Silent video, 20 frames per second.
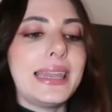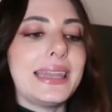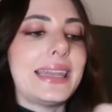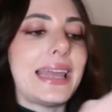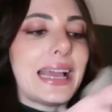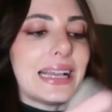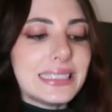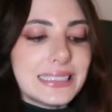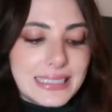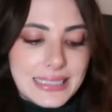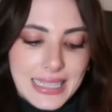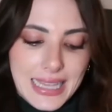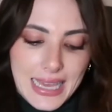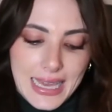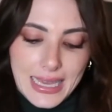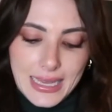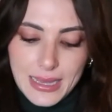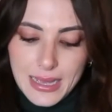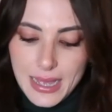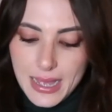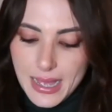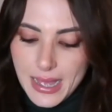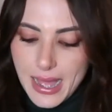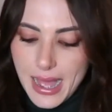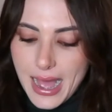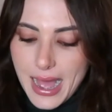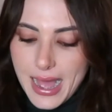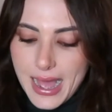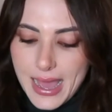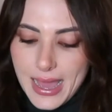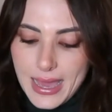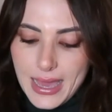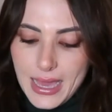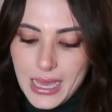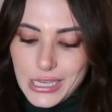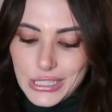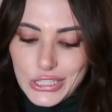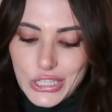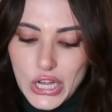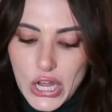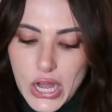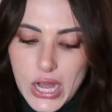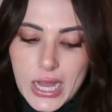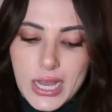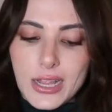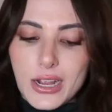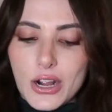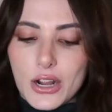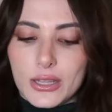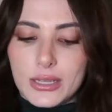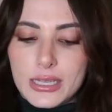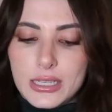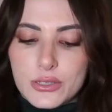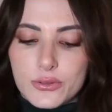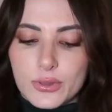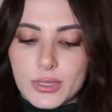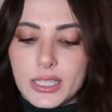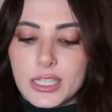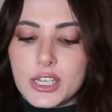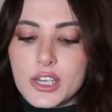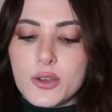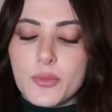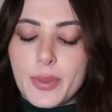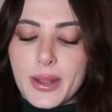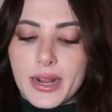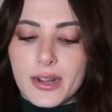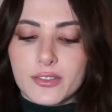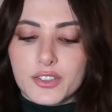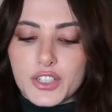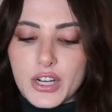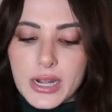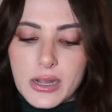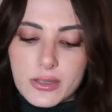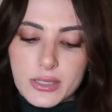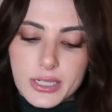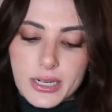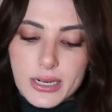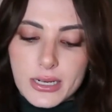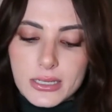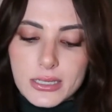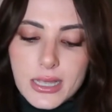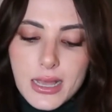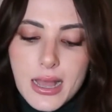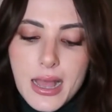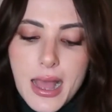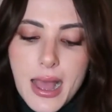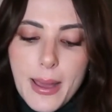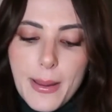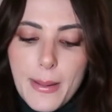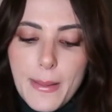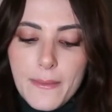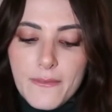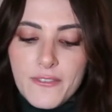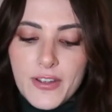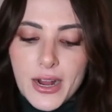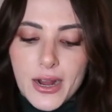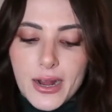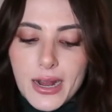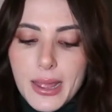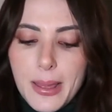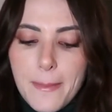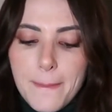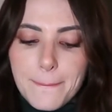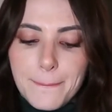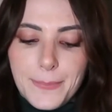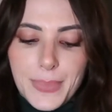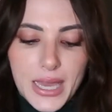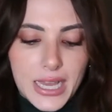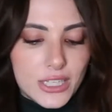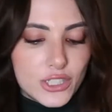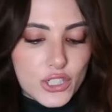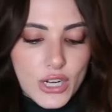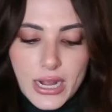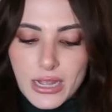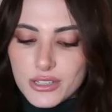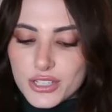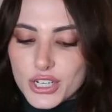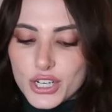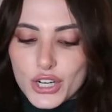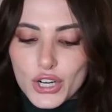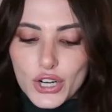Next thing I got are these really cute pair of trousers. I'm a very big trouser